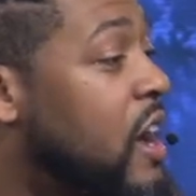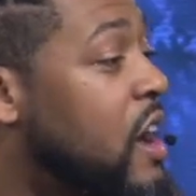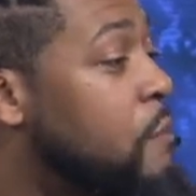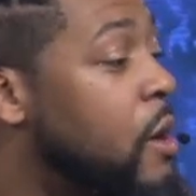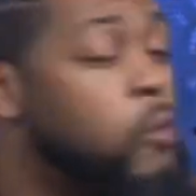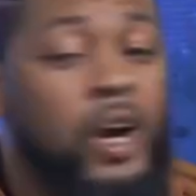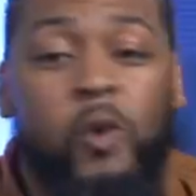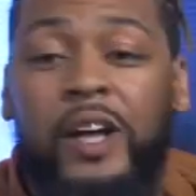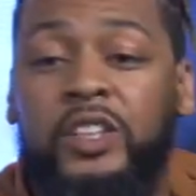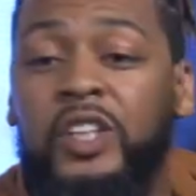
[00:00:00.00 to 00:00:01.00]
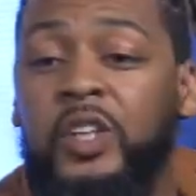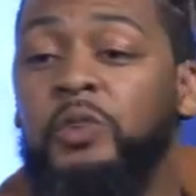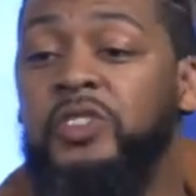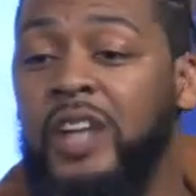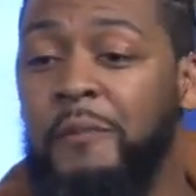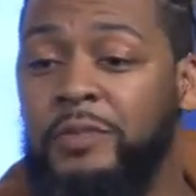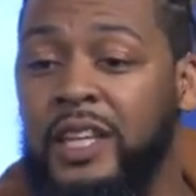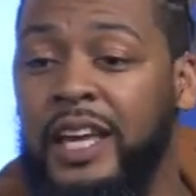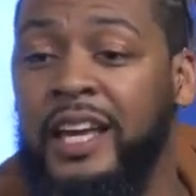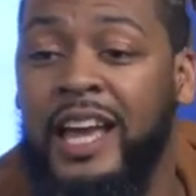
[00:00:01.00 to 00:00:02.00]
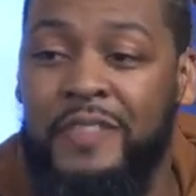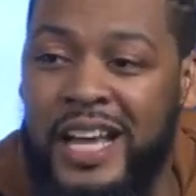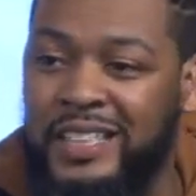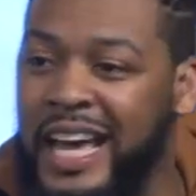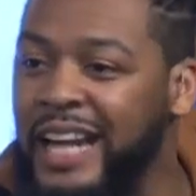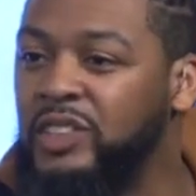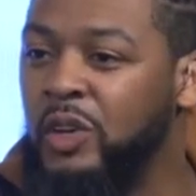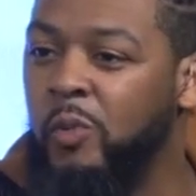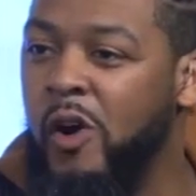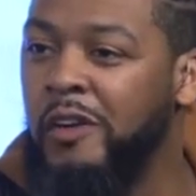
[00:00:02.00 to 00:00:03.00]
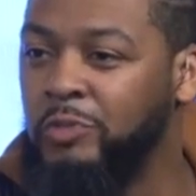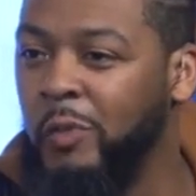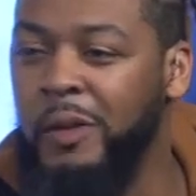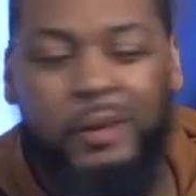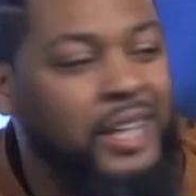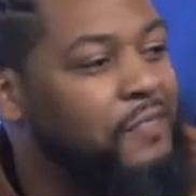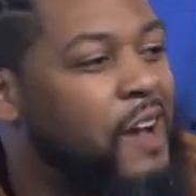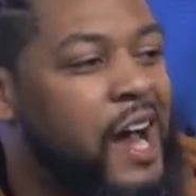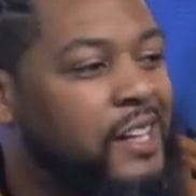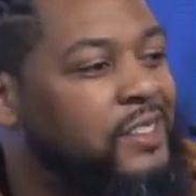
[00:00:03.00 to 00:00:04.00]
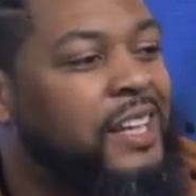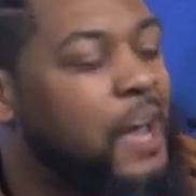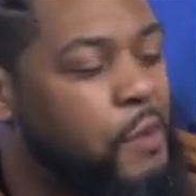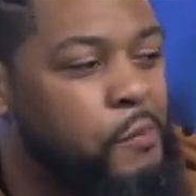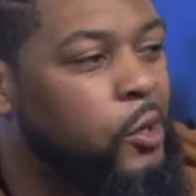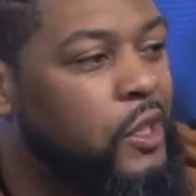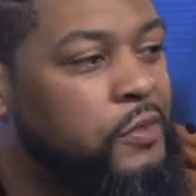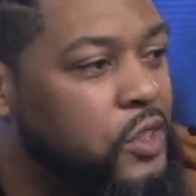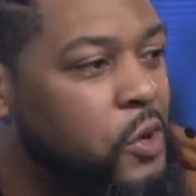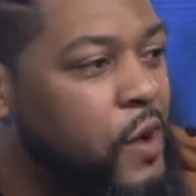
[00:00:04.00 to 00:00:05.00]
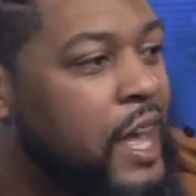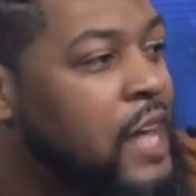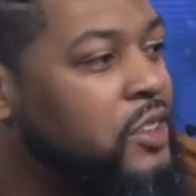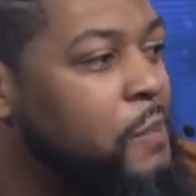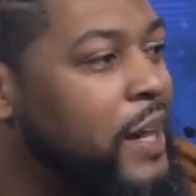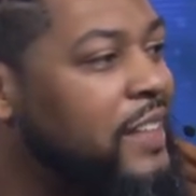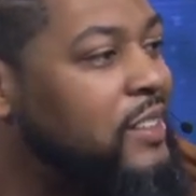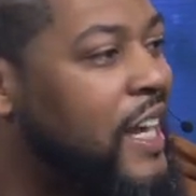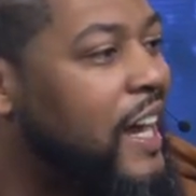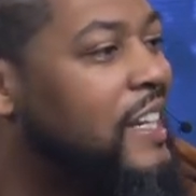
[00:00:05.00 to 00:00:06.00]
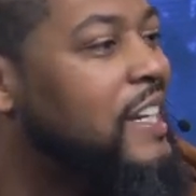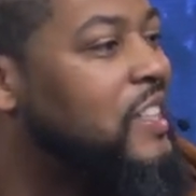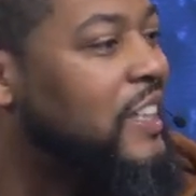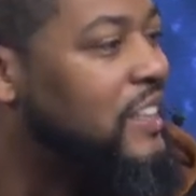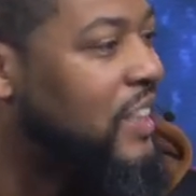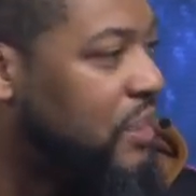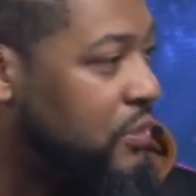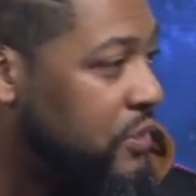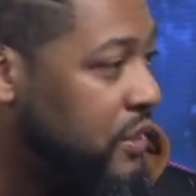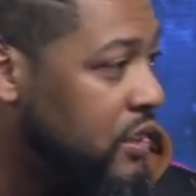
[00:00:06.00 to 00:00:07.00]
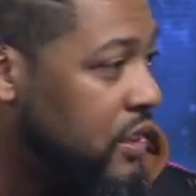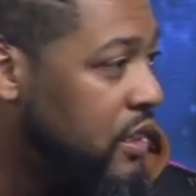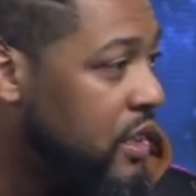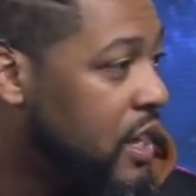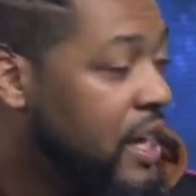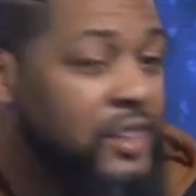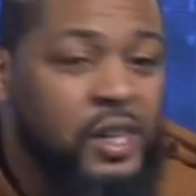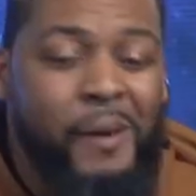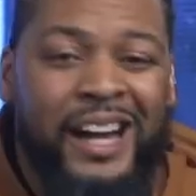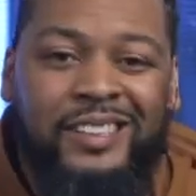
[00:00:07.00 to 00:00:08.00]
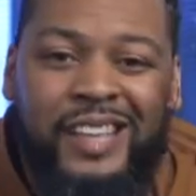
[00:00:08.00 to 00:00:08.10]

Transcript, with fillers: but we're going to do something that's headed towards what we believe God is capable of doing. Somebody say initiative. Somebody say